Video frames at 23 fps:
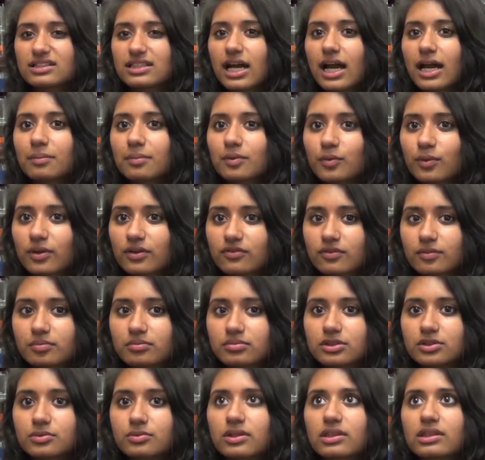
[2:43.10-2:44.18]
time away from
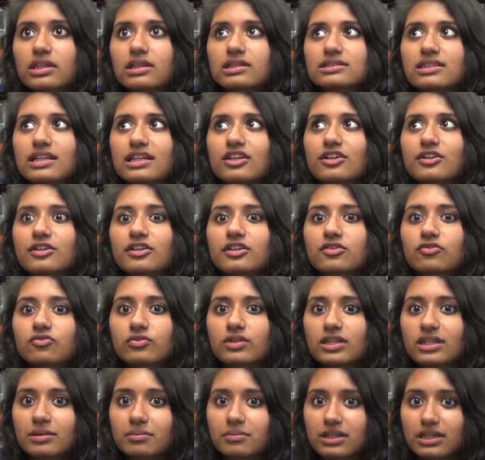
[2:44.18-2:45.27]
doing things that are
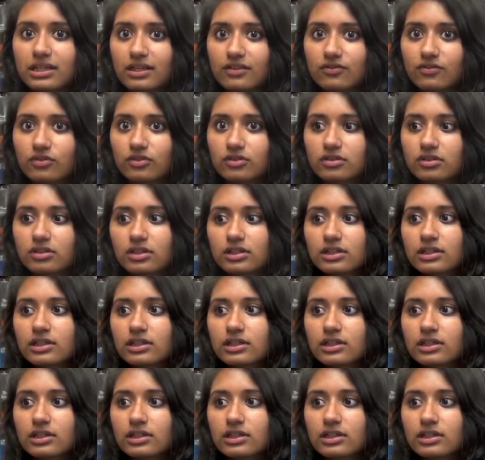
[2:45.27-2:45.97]
really meaningful.